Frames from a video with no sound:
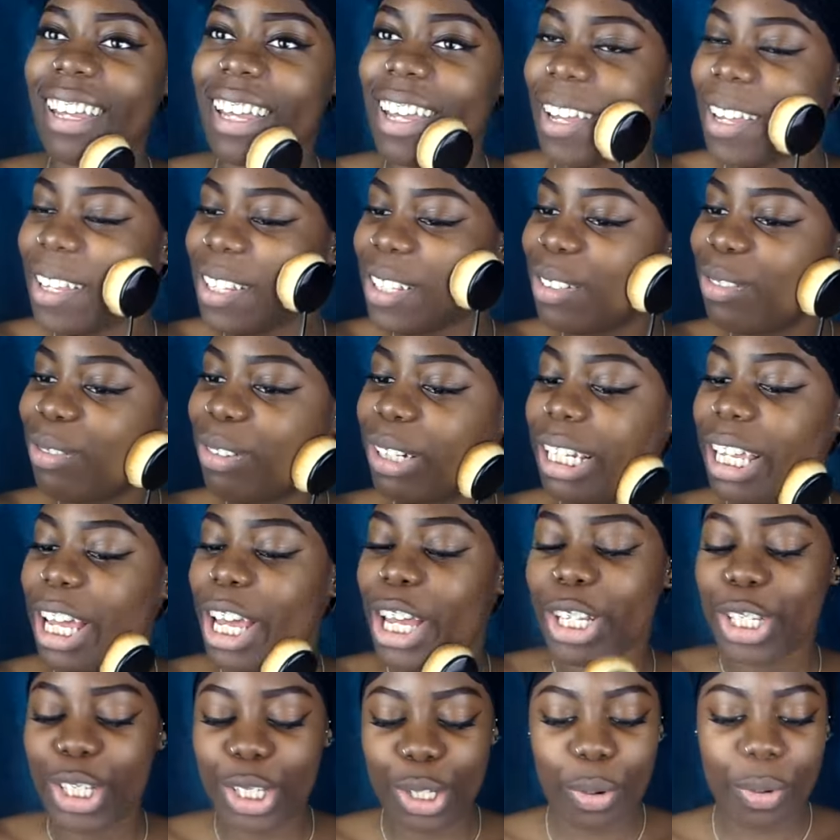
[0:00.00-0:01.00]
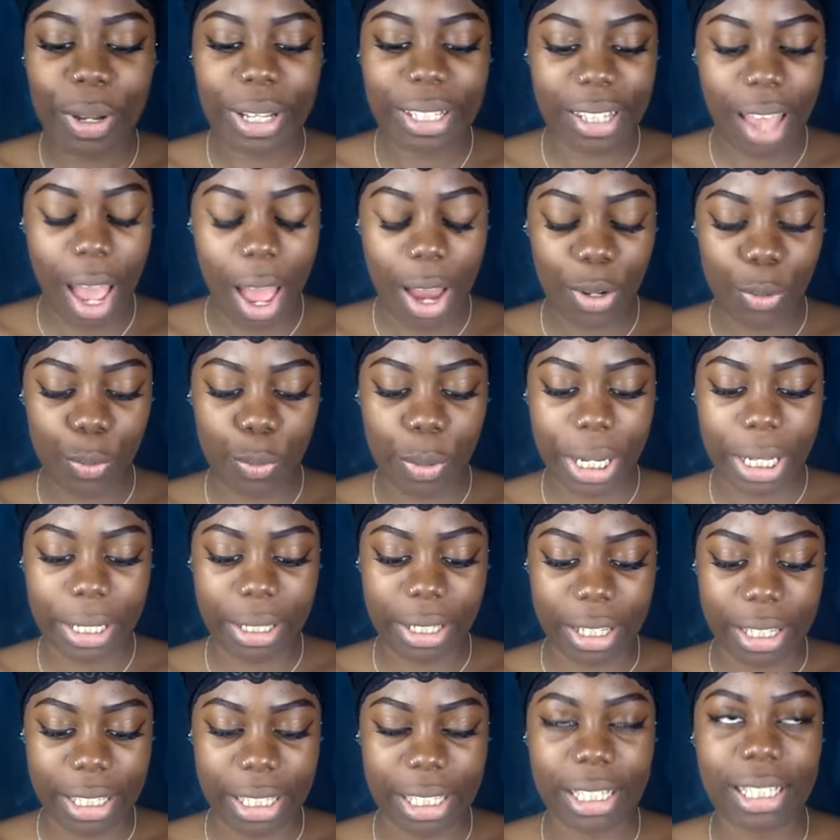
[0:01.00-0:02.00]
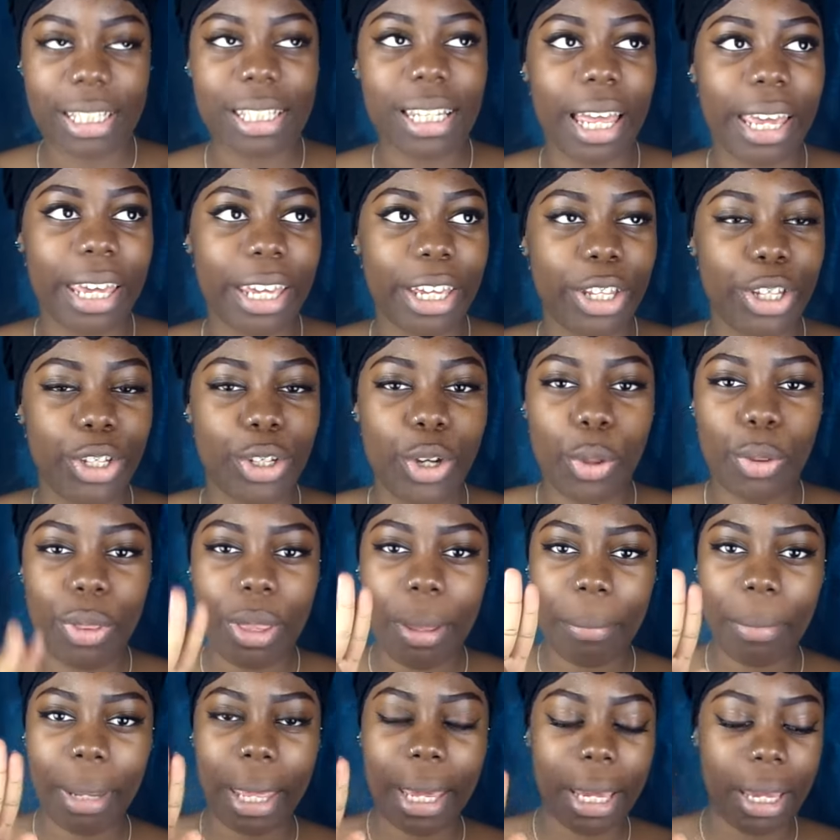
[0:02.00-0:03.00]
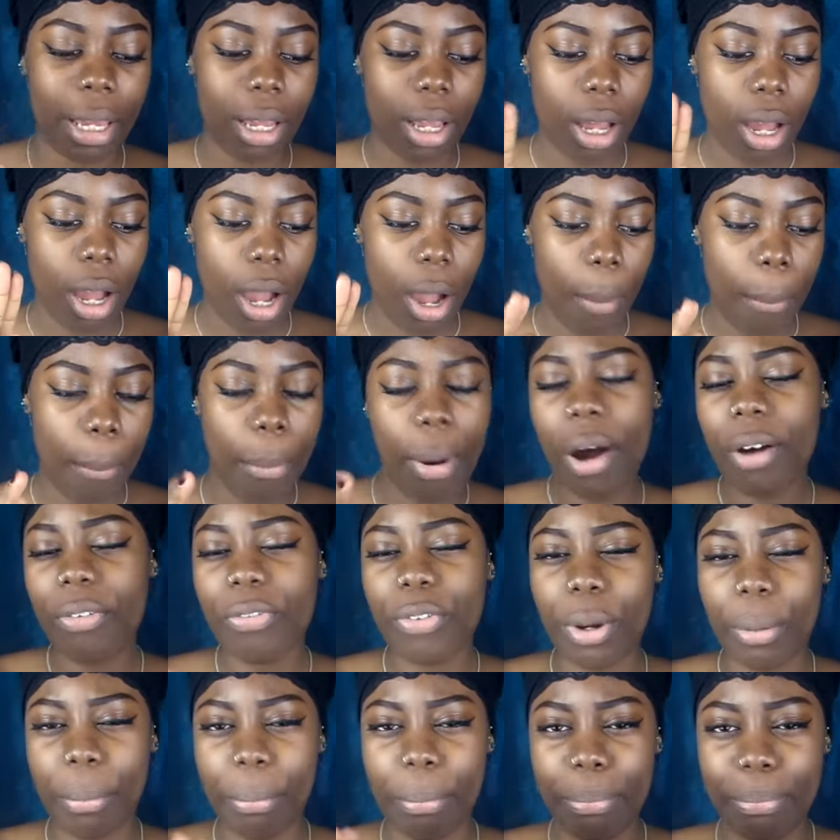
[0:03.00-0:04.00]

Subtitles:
it's really, do you know, it's kind of weird because it's like, you know them like puff